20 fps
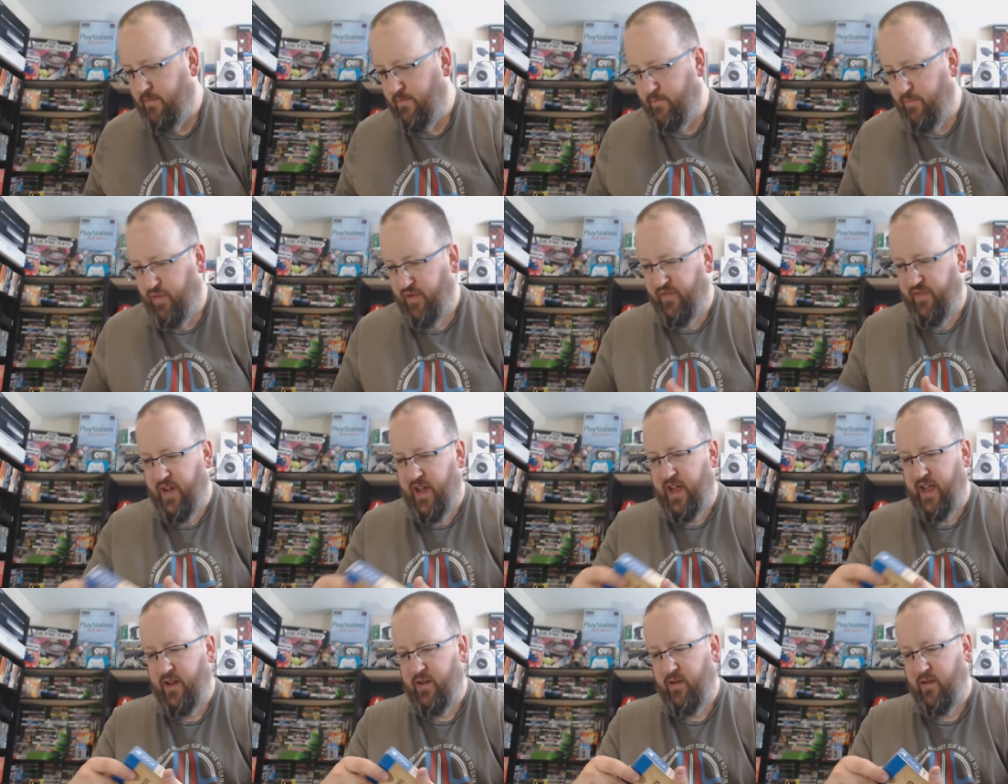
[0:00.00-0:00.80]

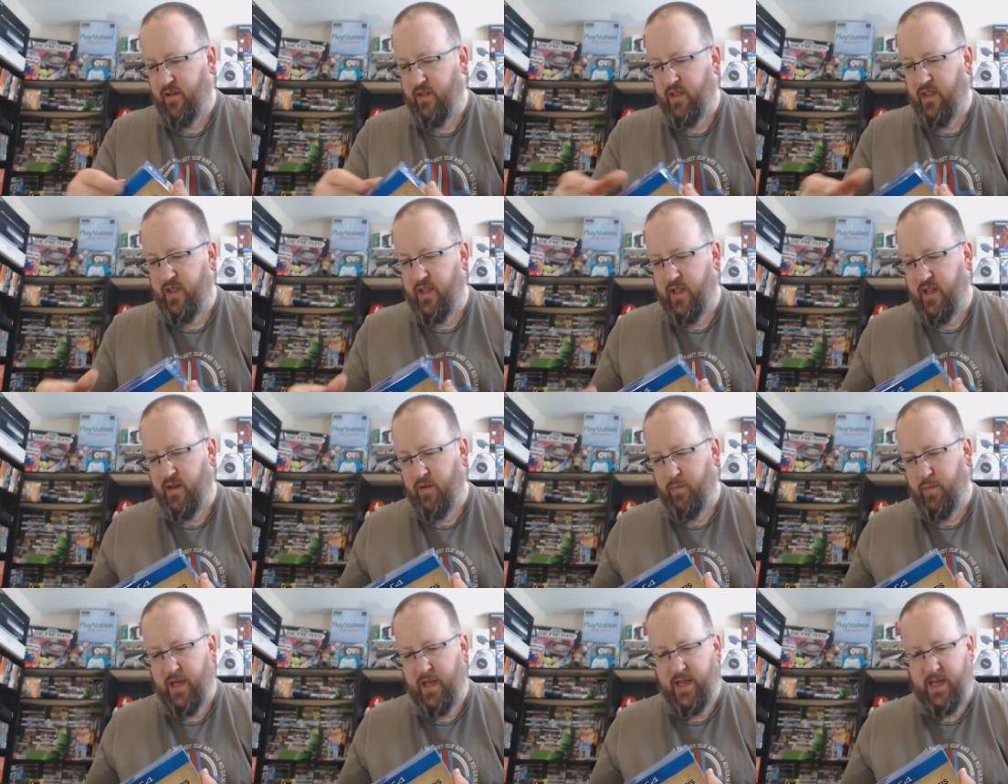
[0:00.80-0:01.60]
provide are a little
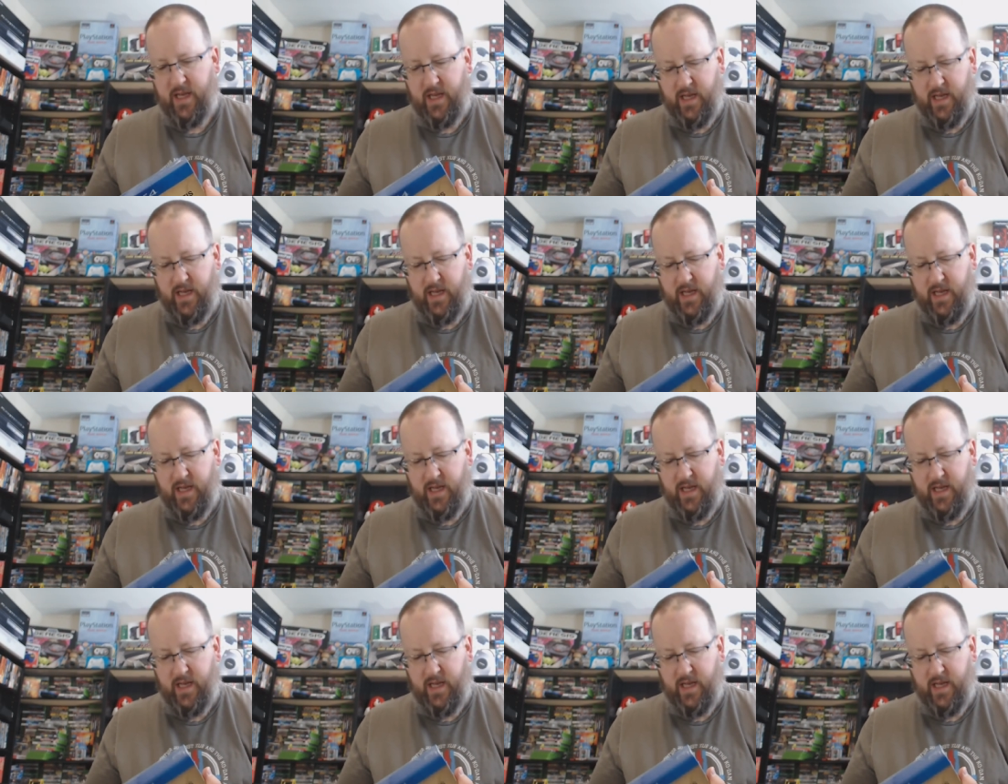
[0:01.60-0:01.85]
bit